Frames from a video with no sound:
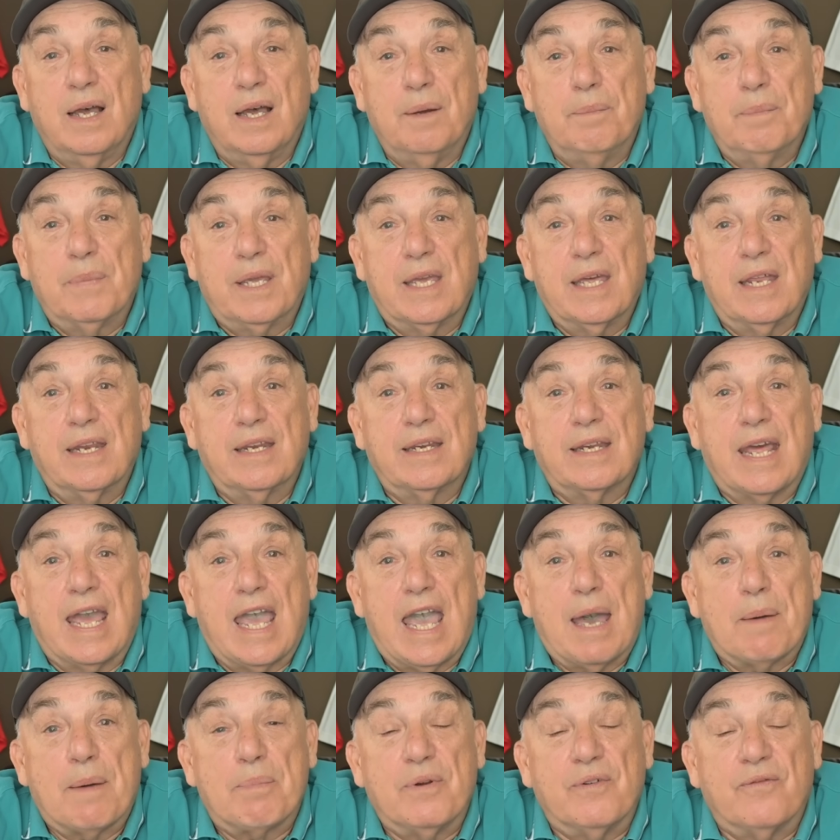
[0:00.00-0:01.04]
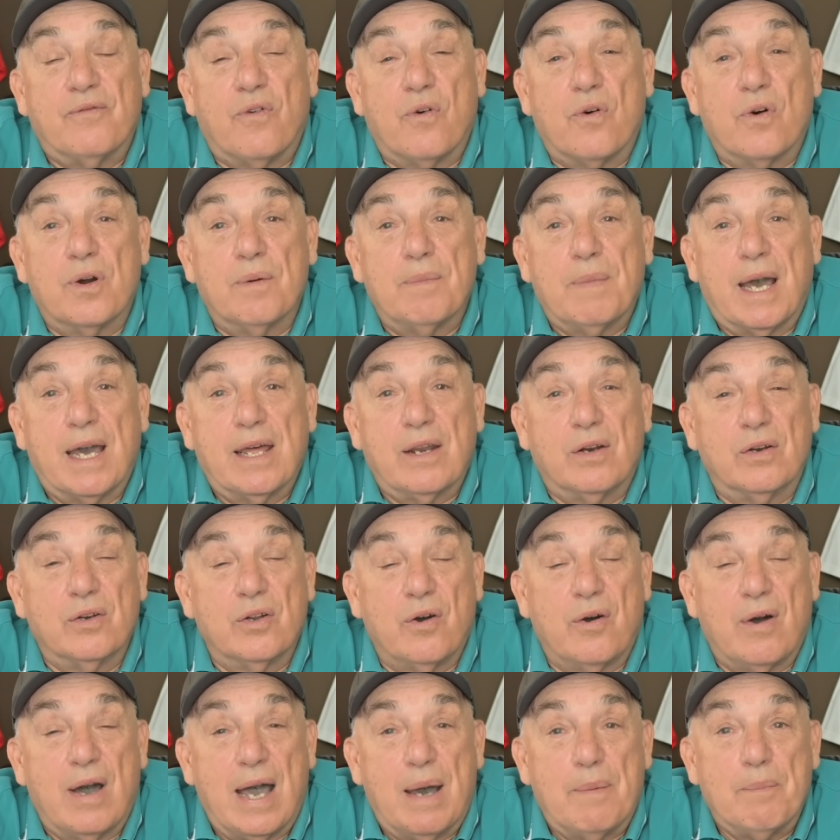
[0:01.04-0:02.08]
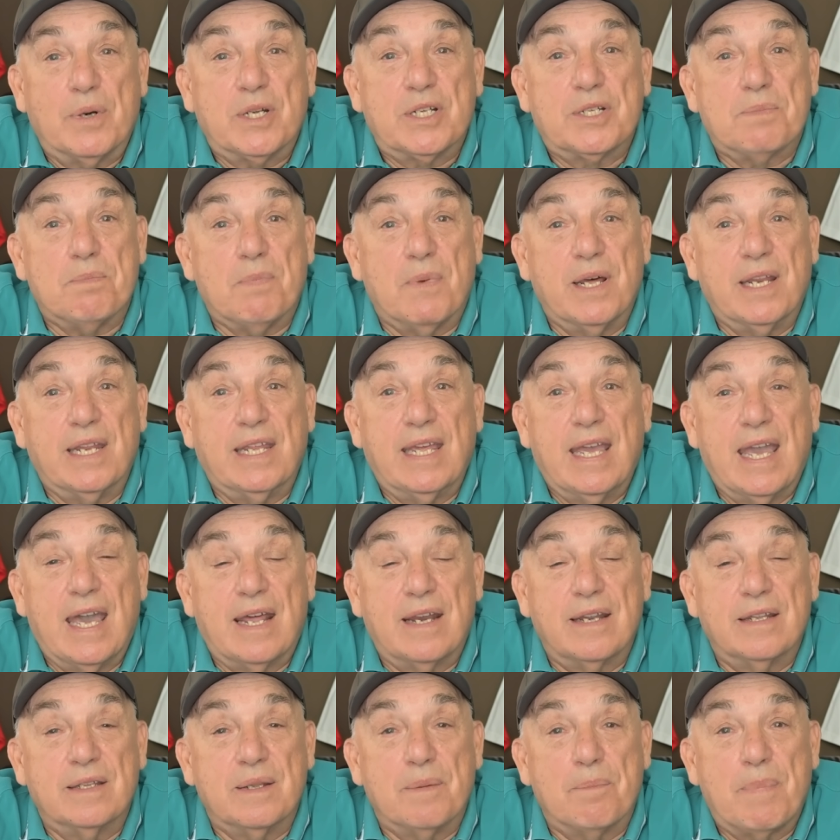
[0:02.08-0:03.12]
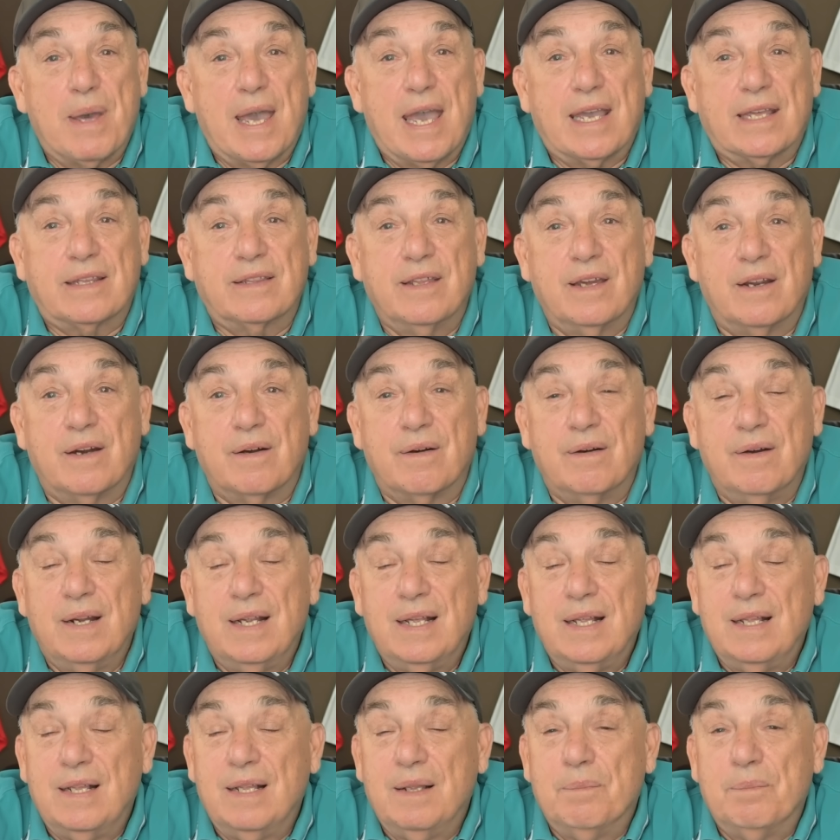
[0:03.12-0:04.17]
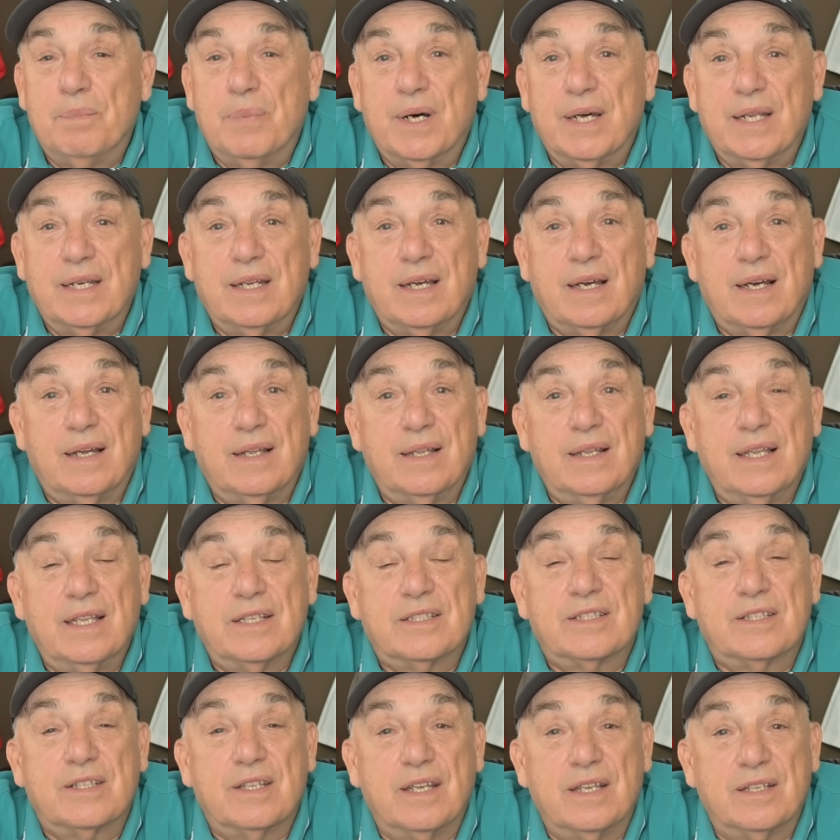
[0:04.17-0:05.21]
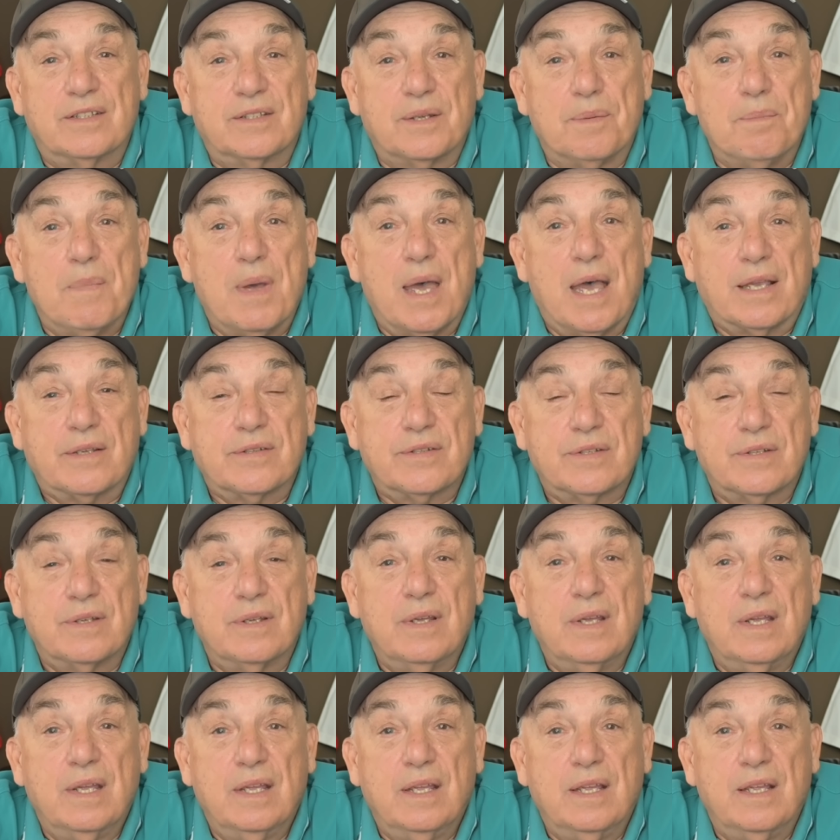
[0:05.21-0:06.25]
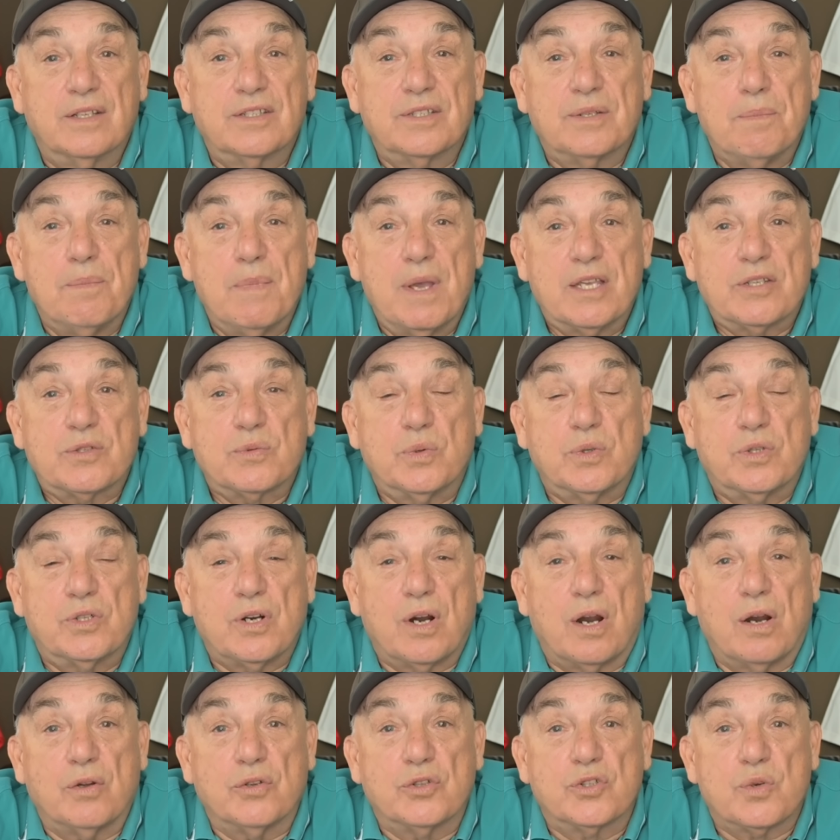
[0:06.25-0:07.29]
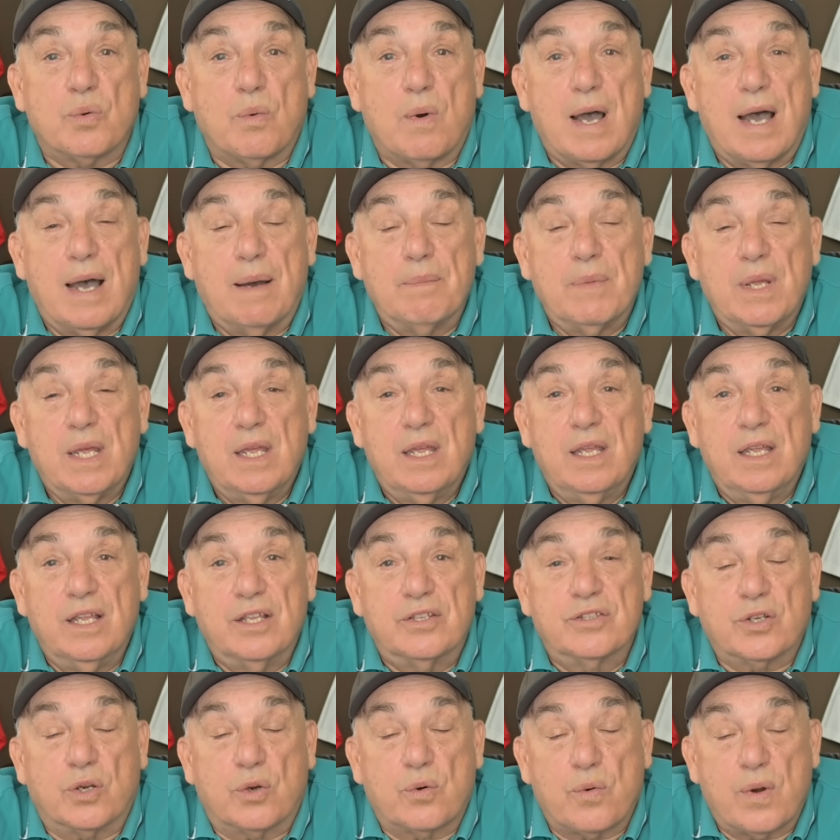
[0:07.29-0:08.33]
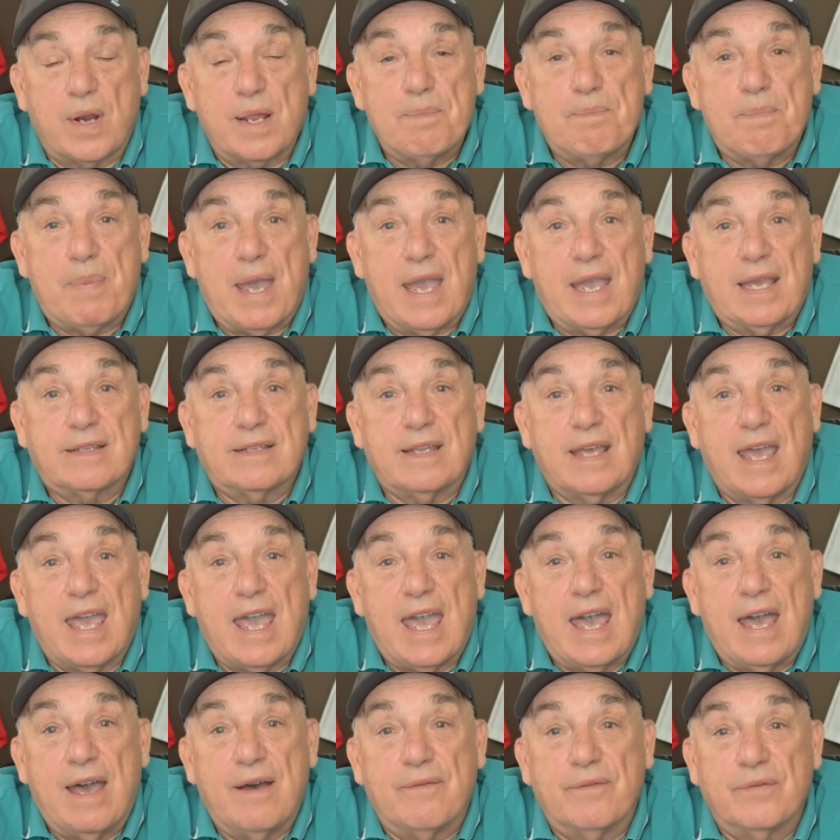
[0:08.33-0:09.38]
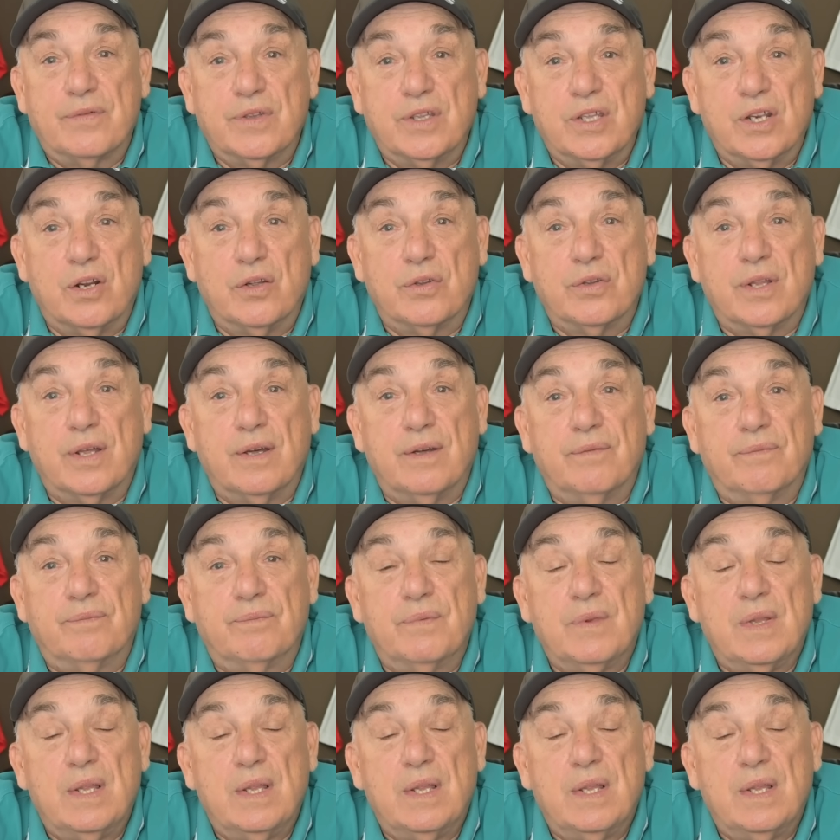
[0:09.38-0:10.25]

beginning to happen for him. I don't know how much money he had in the bank there, but it's a mess. It's a mess with Charles Schwab. It's a great bank to have, the